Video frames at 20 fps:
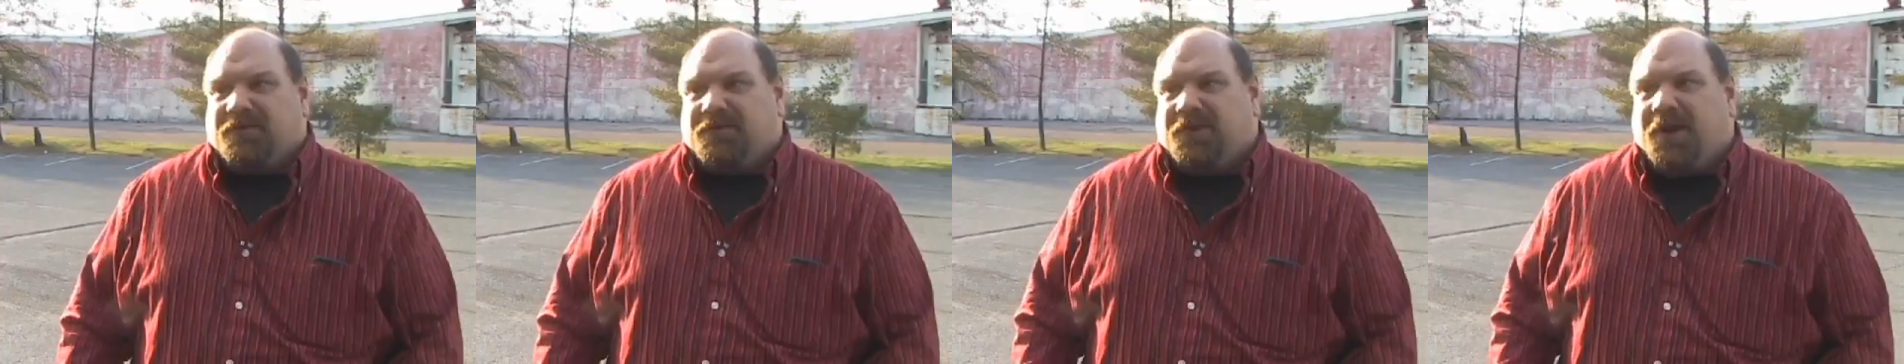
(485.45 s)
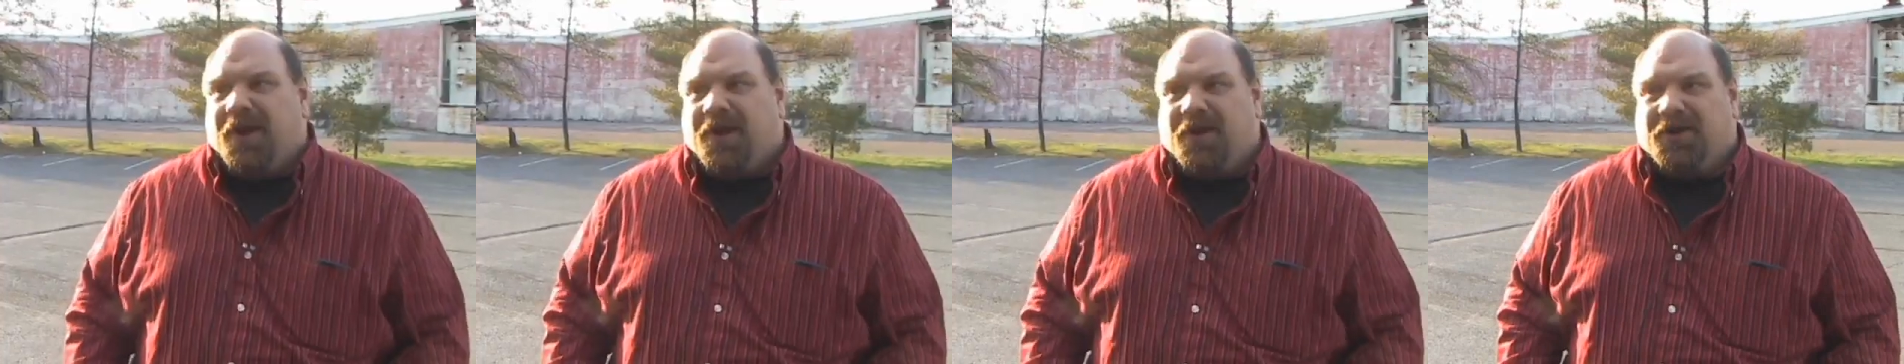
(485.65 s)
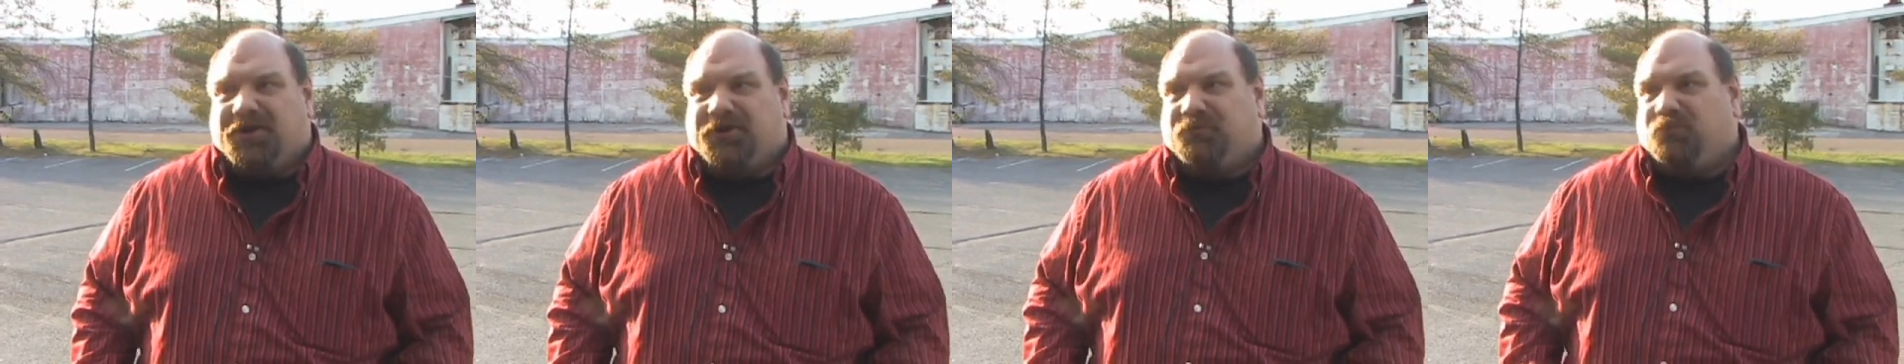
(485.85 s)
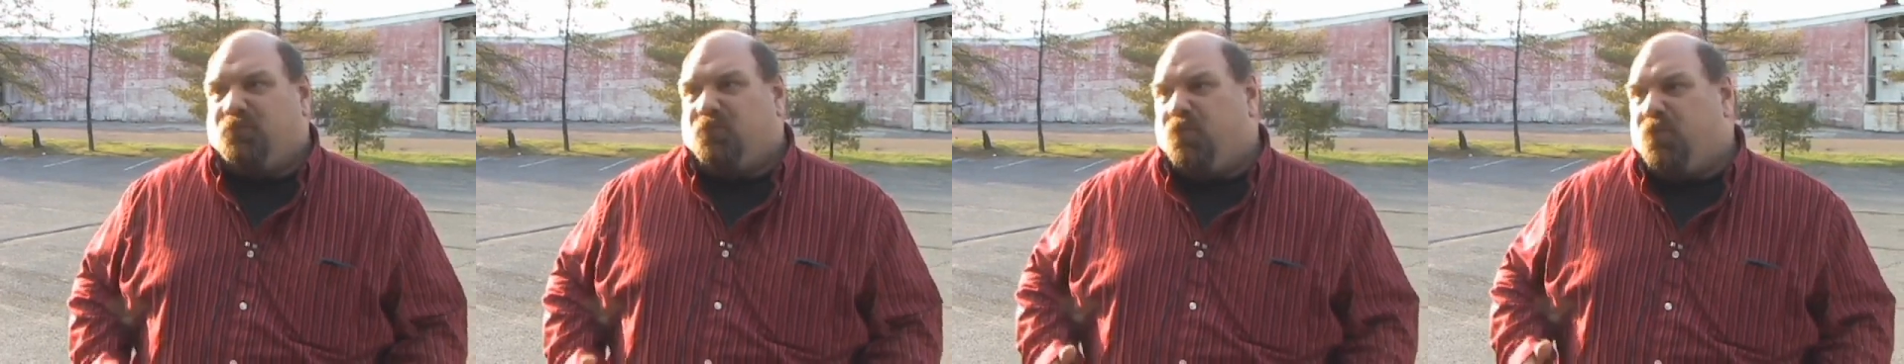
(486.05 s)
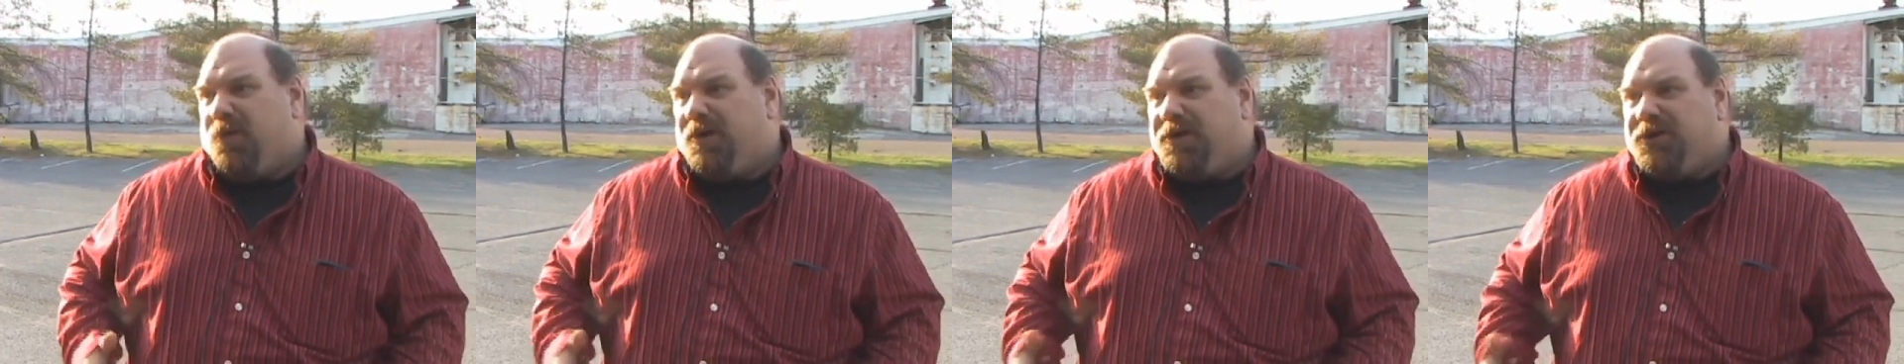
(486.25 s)
tell us,
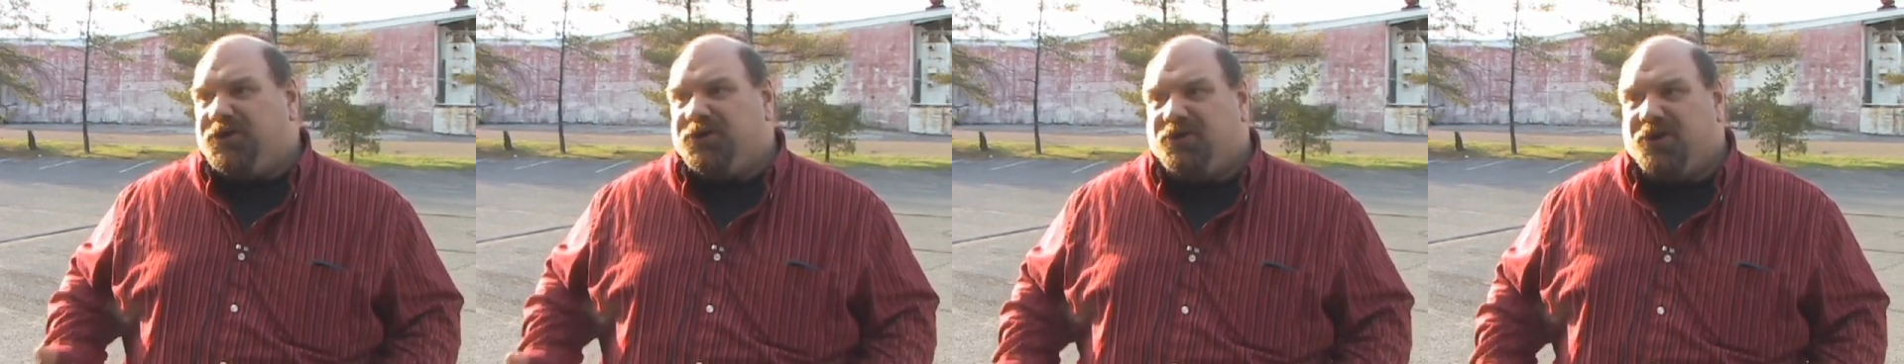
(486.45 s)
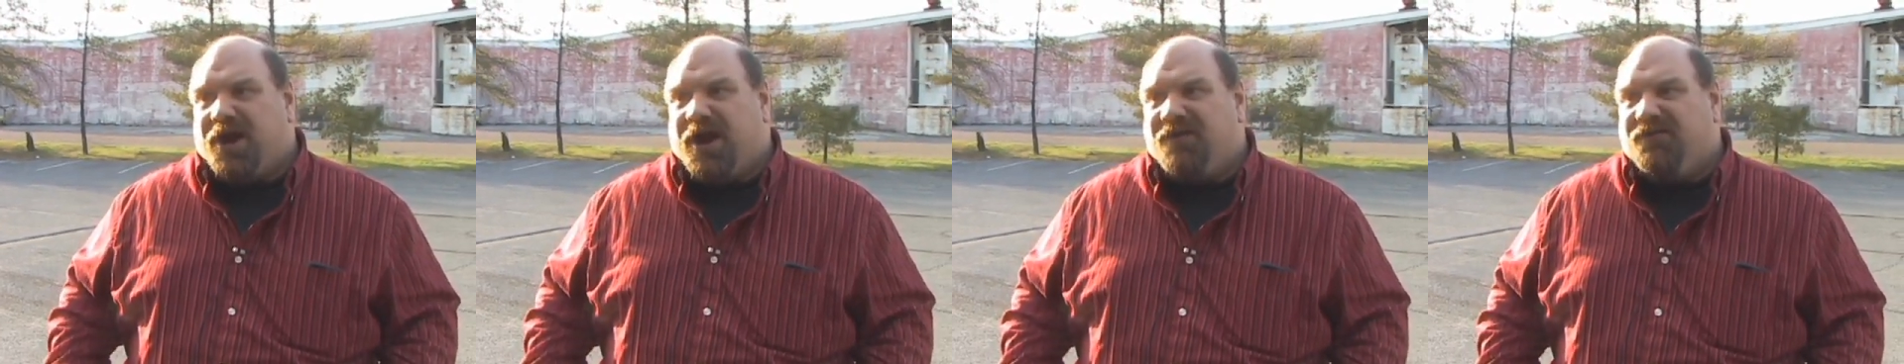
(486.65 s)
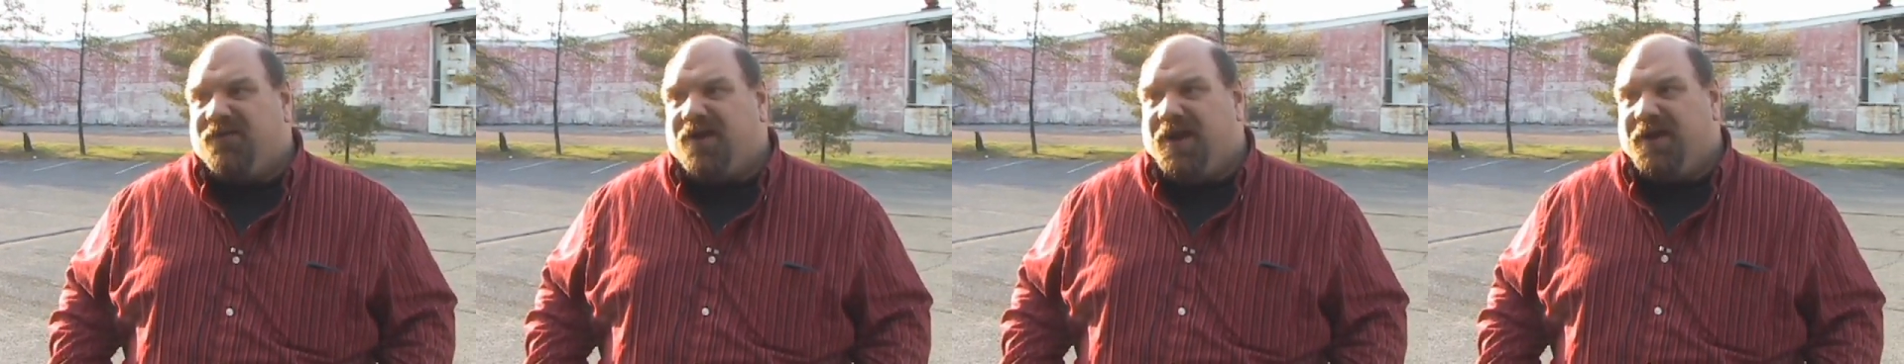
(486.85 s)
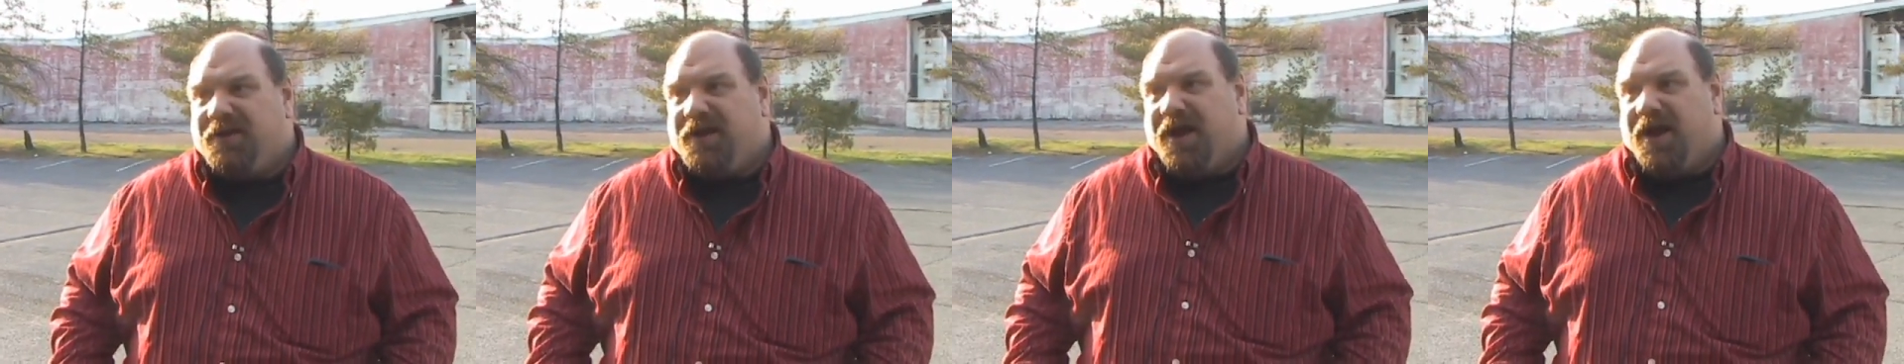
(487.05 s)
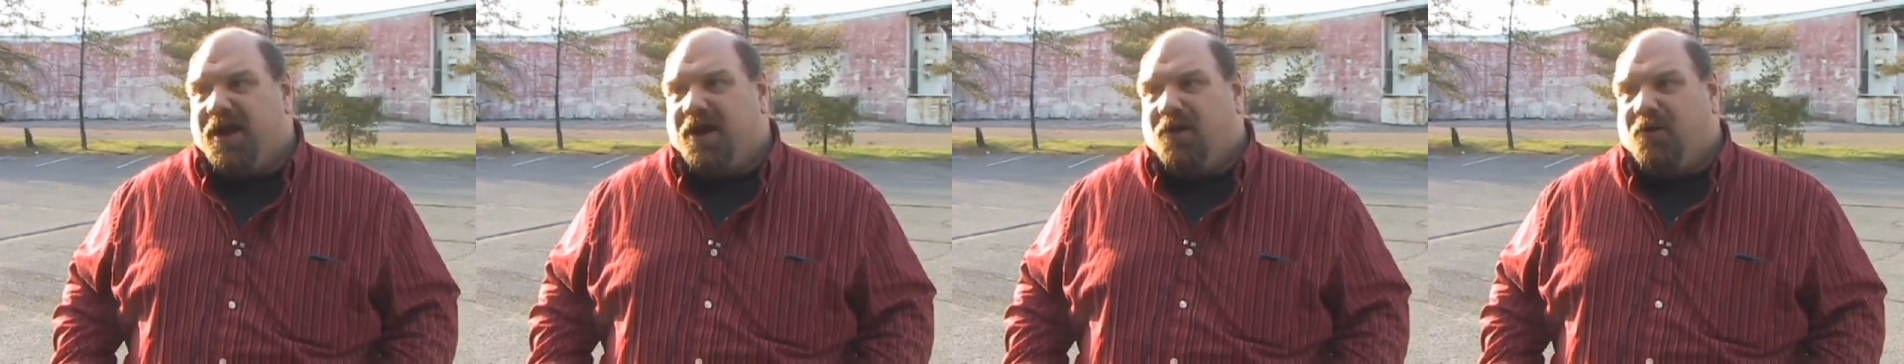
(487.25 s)
what is your life like
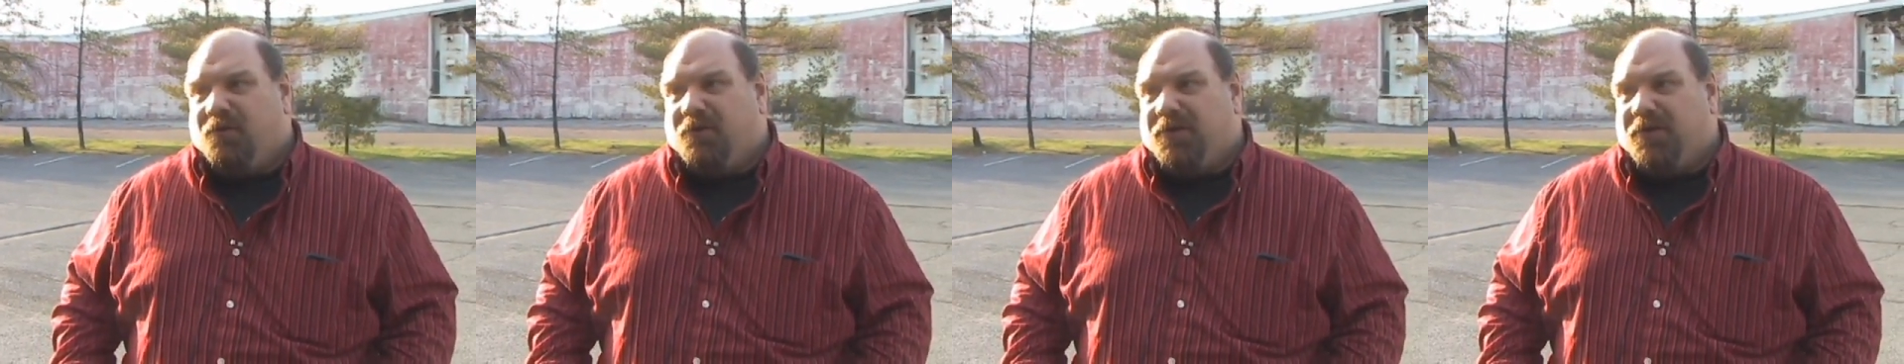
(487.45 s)
now?